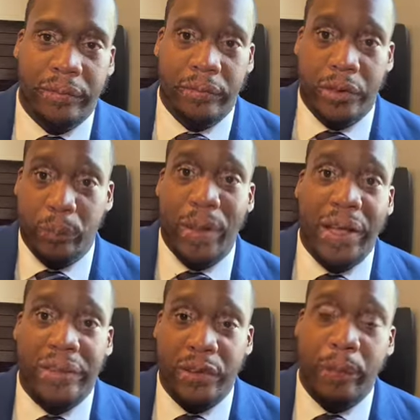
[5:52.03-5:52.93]

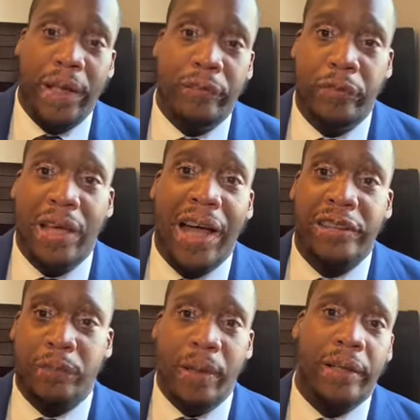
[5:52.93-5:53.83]
If you got it,
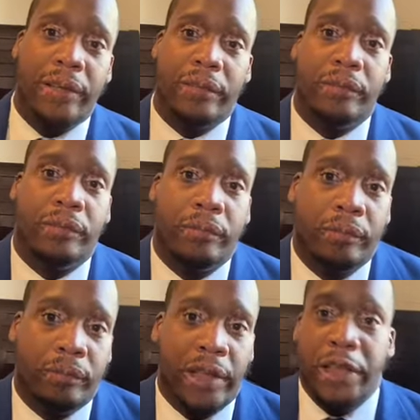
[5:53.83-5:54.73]
spend it.
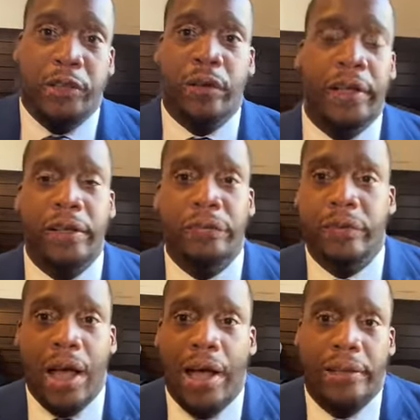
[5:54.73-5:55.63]
It ain't tricking if you
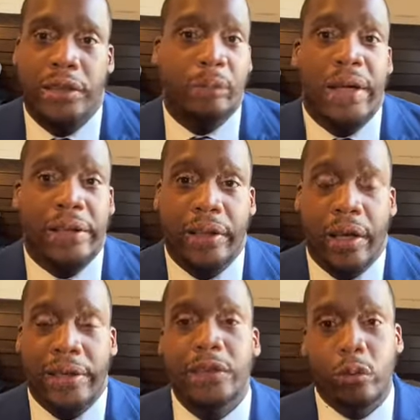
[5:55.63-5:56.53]
got it. Spend it.
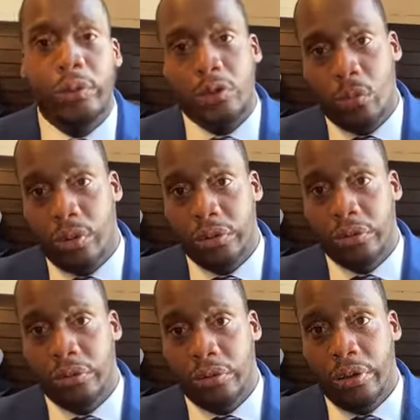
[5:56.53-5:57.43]
That's what we're taught.
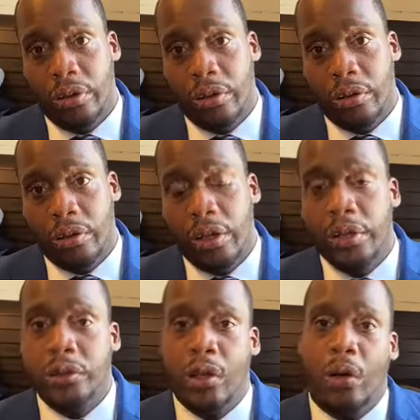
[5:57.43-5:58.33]

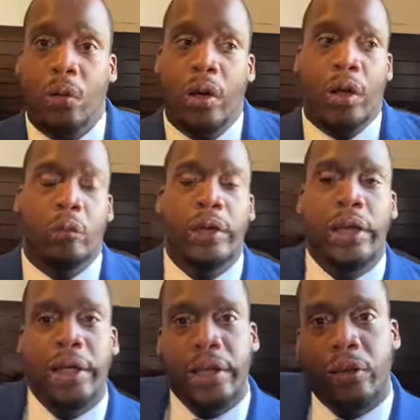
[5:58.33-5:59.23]
So
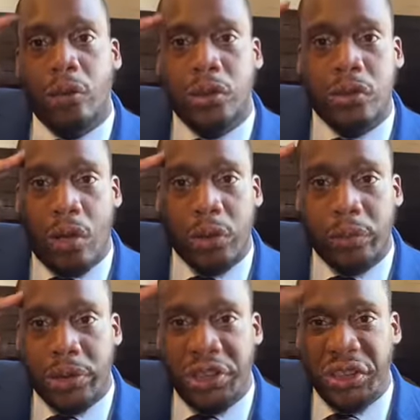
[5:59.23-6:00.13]
it all starts
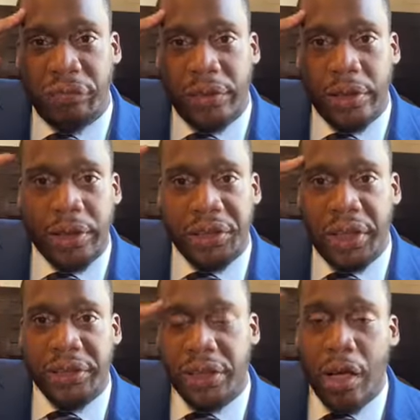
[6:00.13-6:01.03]
with shifting and
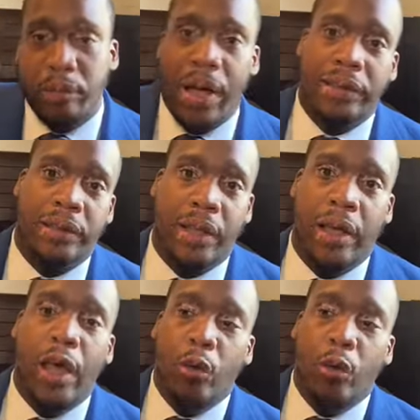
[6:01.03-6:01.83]
changing our mindset.